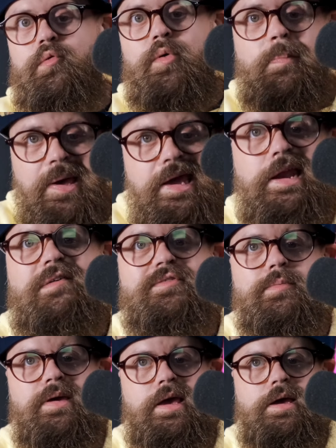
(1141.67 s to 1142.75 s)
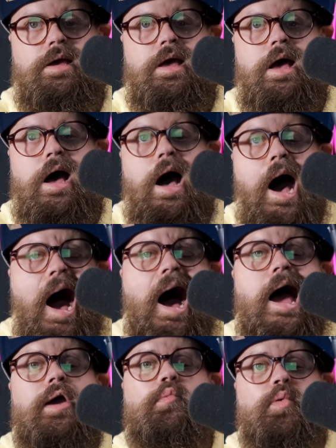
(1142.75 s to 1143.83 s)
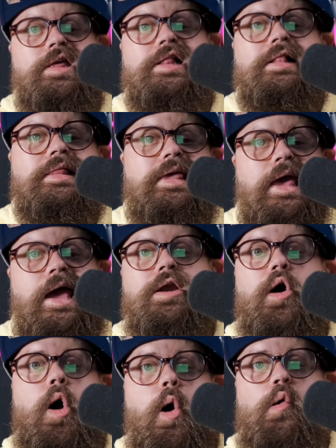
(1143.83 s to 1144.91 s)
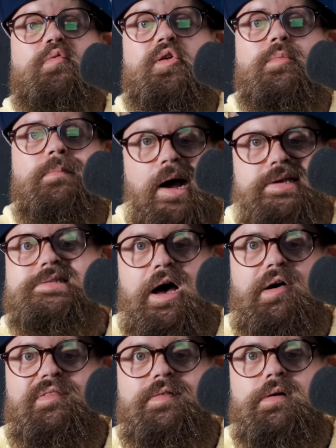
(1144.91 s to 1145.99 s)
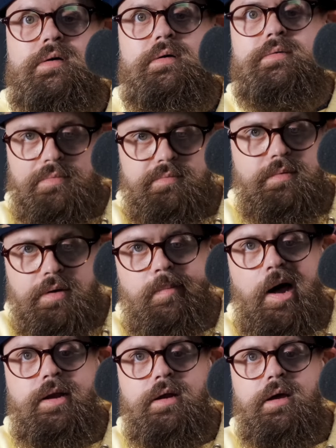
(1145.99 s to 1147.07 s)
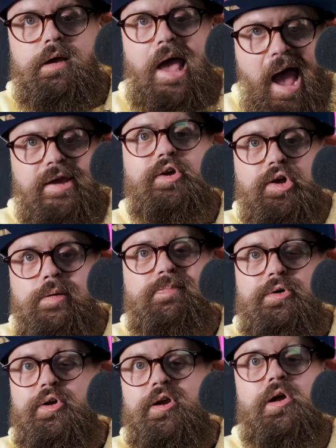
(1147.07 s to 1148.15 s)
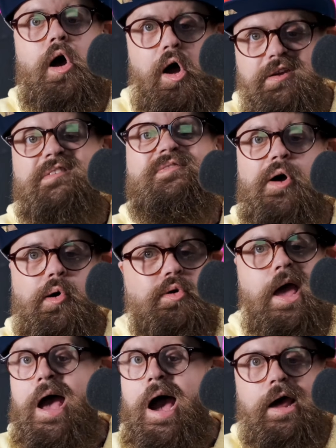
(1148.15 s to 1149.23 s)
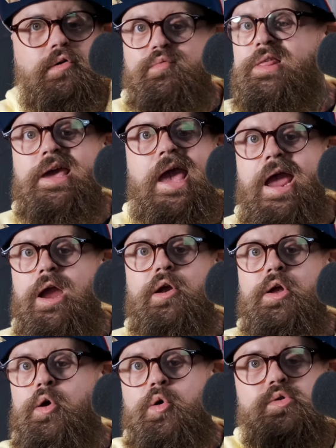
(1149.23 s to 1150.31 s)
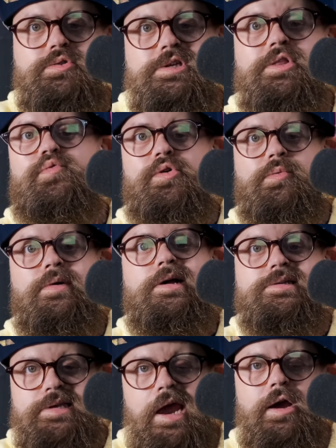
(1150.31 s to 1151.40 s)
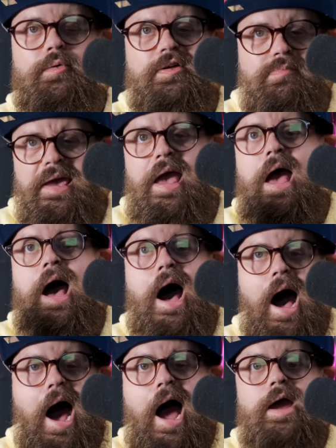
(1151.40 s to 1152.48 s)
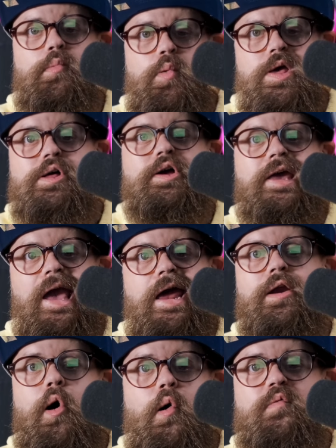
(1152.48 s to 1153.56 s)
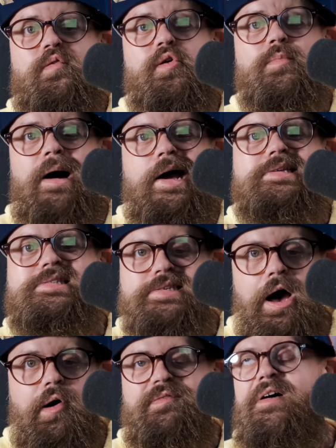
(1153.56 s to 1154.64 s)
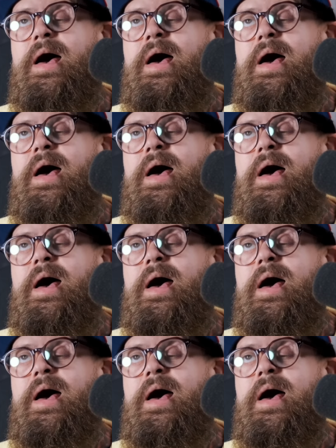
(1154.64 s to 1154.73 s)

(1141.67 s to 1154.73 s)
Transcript: repeat after me. I will get over myself. Come on, at your computer, on your phone, I don't really care who's in the room, say it with me. I will get over myself.